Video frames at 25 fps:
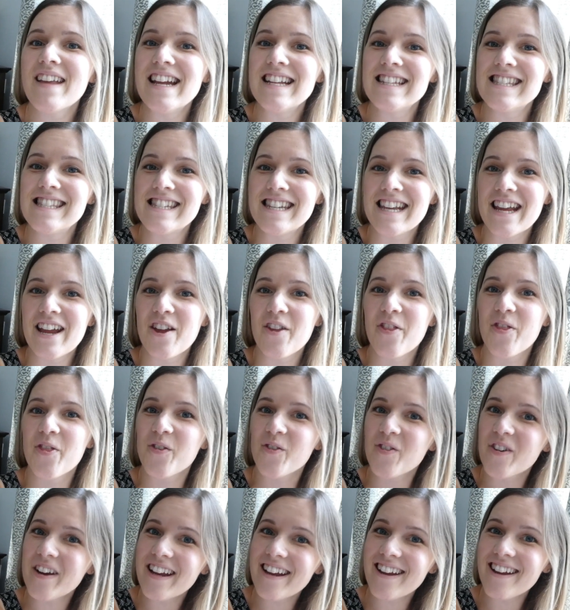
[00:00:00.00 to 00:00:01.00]
It's day
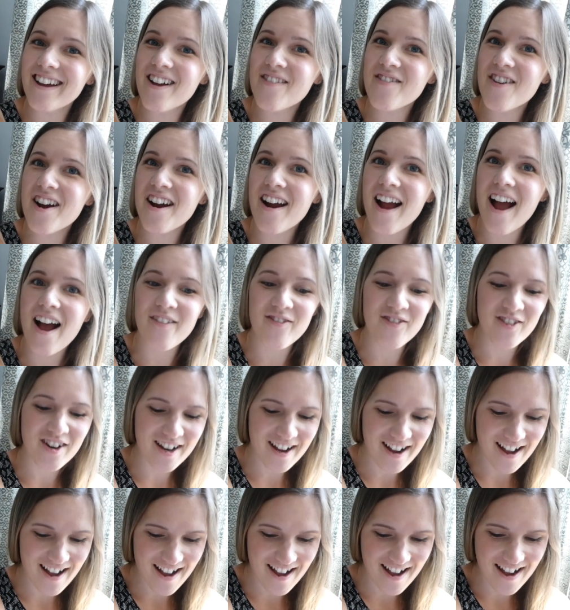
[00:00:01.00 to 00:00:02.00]
three of our
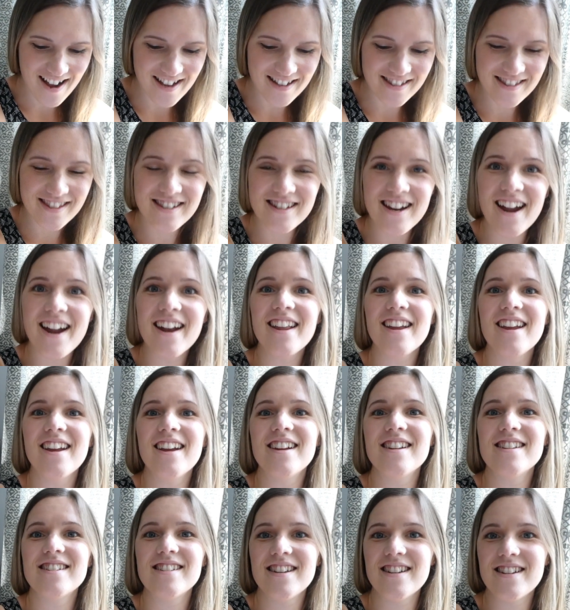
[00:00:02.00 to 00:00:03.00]
Africa
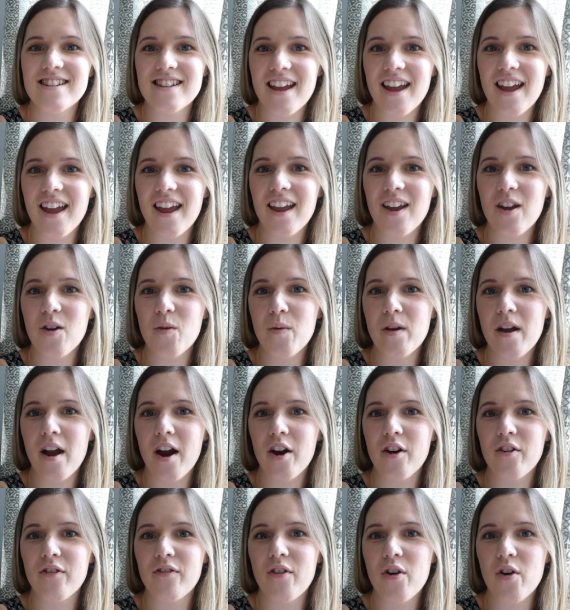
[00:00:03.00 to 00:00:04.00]
study. Today we
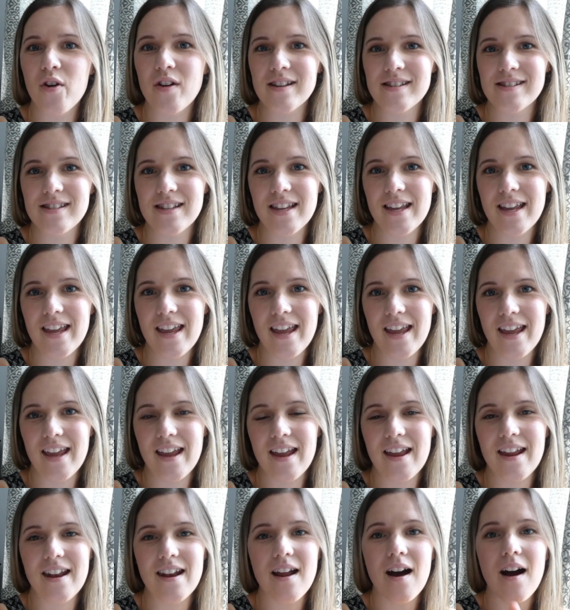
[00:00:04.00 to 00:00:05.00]
are focusing
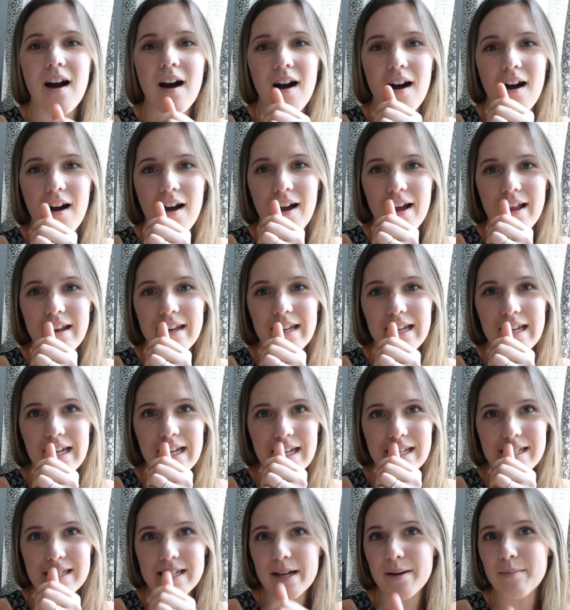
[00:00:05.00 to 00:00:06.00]
in on
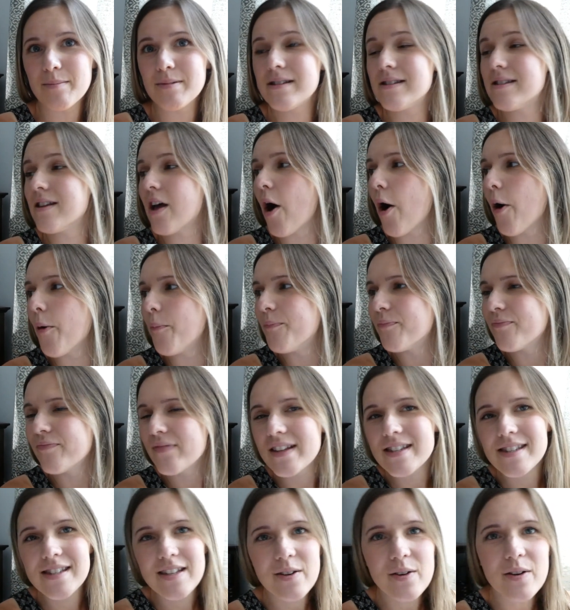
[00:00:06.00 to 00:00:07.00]
Egypt. So
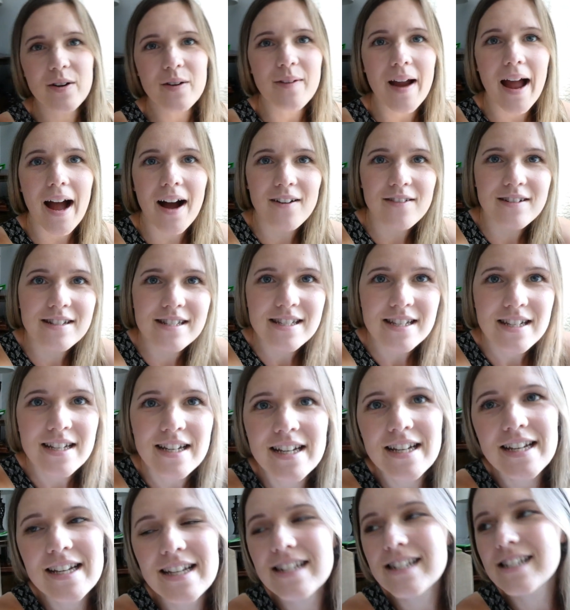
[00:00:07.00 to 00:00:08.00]
let's go around
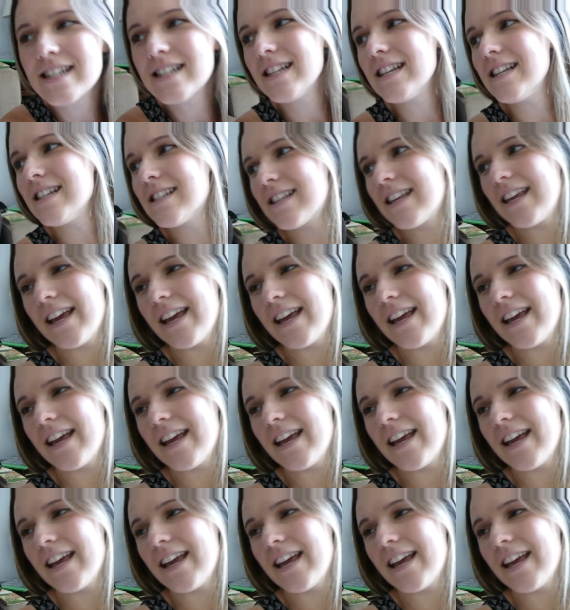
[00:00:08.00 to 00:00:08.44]
to these